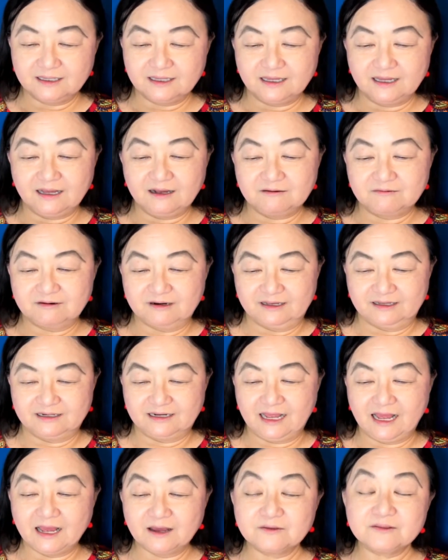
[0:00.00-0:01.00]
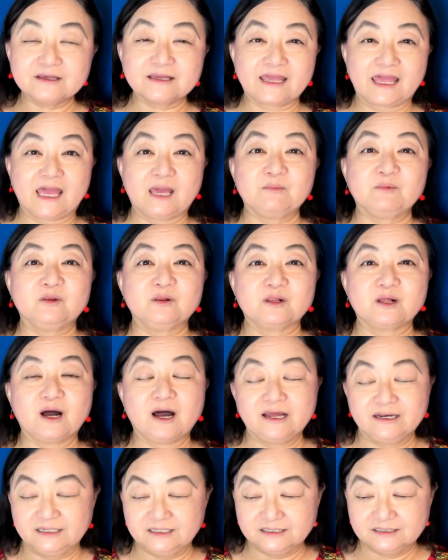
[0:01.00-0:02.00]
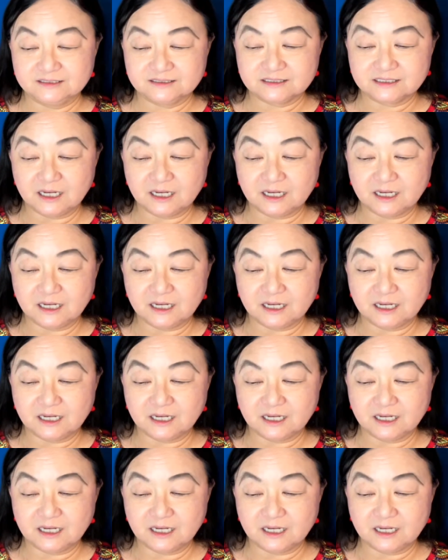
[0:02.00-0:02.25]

All right, How the Camel Got His